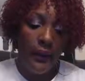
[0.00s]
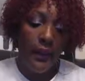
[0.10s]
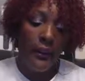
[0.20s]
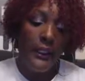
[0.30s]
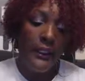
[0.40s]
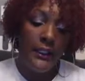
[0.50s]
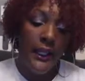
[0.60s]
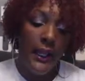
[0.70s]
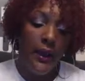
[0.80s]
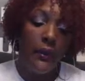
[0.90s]
You need
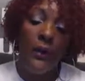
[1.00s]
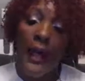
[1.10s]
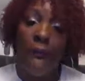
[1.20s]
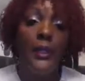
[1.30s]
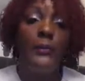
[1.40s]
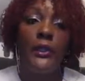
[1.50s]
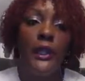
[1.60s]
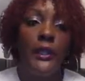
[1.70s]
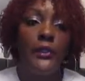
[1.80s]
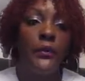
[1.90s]
to have people there
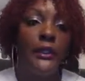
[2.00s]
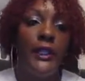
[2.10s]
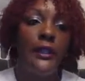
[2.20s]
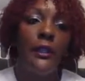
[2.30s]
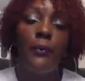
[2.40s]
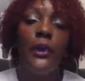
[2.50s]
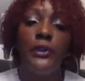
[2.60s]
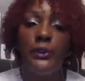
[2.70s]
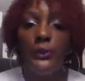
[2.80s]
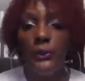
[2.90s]
that's going to tell their
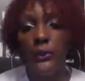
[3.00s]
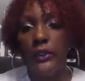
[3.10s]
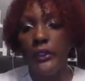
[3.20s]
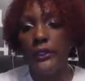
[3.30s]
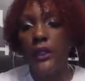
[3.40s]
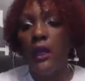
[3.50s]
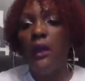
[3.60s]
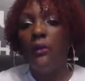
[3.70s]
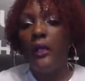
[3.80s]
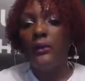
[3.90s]
personal stories.
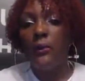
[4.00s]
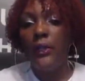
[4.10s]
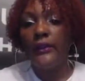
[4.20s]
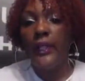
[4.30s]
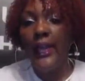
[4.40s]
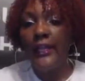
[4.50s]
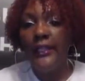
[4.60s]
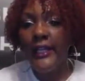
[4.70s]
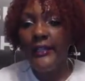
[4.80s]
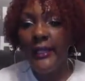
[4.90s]
That's one thing. Hey,
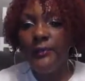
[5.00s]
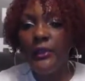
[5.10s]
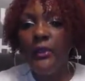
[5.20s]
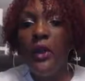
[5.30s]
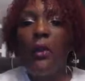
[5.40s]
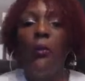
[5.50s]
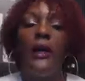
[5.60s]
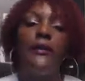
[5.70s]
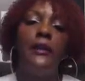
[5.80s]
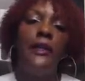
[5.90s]
JW,
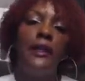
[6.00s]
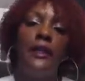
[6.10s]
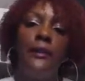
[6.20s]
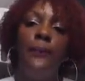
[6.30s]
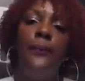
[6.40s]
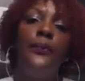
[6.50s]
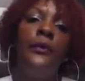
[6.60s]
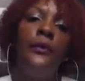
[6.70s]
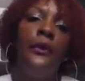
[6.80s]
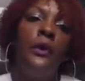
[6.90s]
one thing
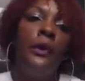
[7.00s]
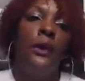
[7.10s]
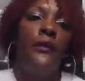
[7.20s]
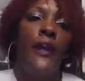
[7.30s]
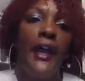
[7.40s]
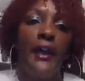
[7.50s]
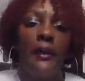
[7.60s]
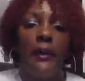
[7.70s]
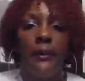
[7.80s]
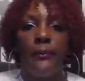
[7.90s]
that
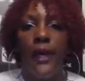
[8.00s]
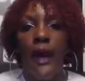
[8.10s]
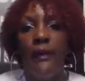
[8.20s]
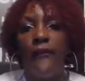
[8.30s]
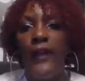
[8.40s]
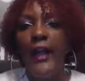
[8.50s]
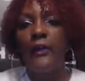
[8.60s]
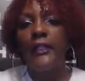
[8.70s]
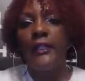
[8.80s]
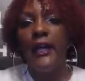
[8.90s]
I
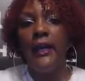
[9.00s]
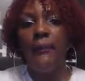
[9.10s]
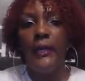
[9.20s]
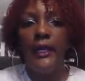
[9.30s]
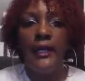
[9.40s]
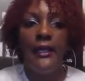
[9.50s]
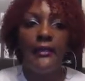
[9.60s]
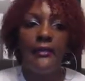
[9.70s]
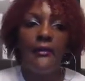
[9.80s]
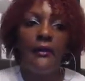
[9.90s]
found is that
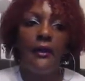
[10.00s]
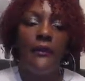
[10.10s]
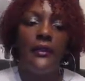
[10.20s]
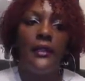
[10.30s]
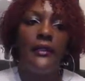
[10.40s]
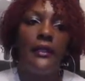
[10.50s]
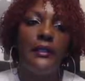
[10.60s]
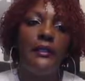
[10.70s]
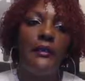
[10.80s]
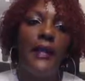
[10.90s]
because the
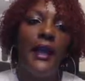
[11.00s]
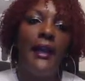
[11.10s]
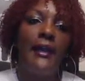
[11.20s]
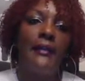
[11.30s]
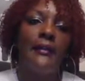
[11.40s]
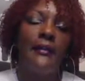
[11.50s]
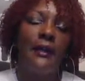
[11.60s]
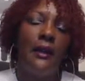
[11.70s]
system has